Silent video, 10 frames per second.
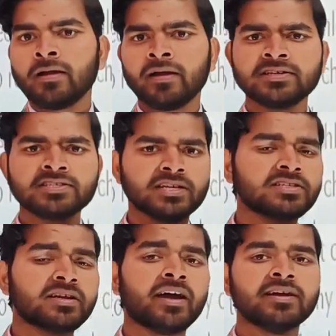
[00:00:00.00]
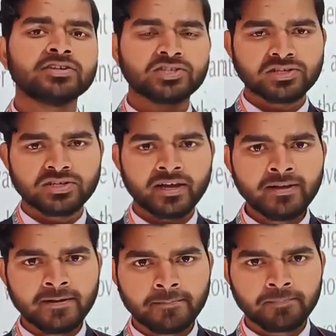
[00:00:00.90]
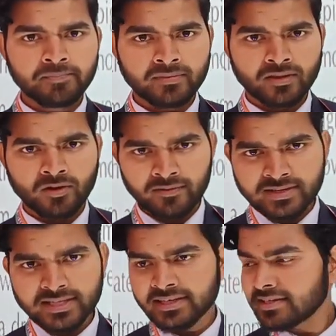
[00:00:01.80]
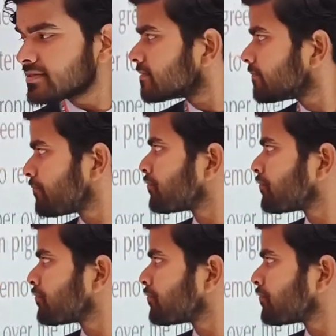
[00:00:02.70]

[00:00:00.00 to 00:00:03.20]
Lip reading: etc., etc. Obviously yes.